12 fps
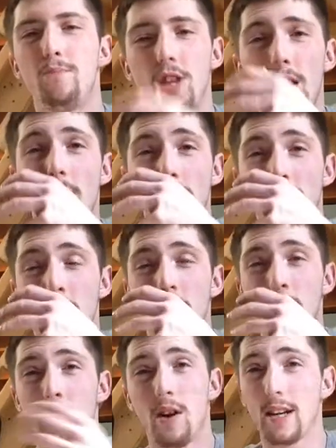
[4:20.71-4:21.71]
Don't get me
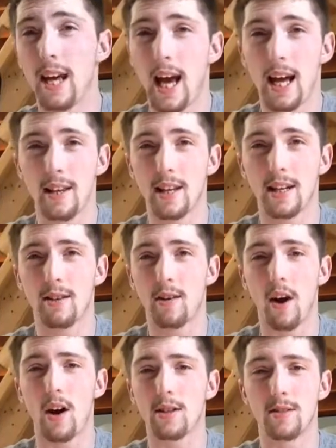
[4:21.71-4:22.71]
wrong, yeah, like
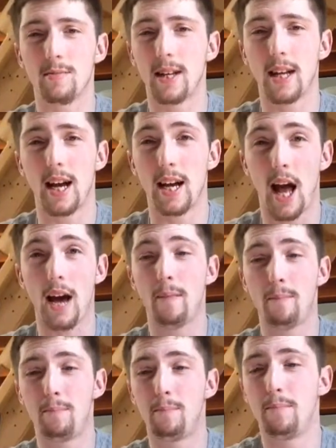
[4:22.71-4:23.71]
they're awesome. And I
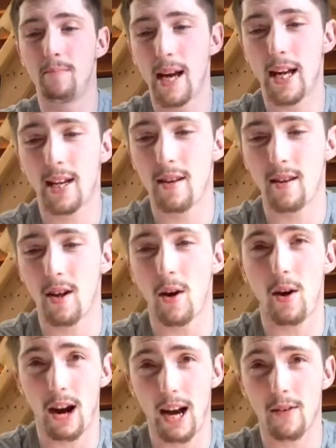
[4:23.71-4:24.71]
make,
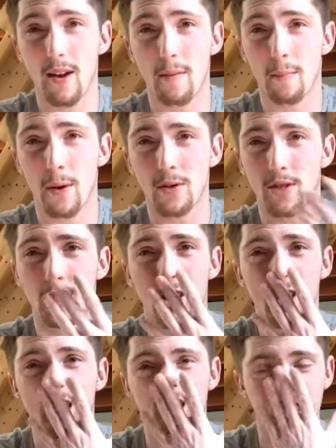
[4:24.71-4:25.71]
higher-end
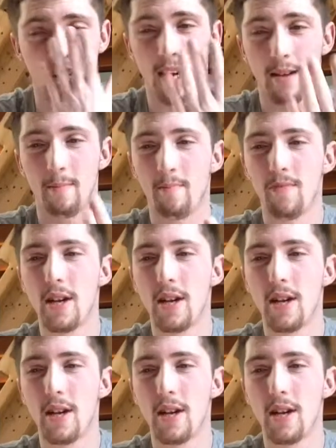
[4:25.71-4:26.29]
purchases all the time.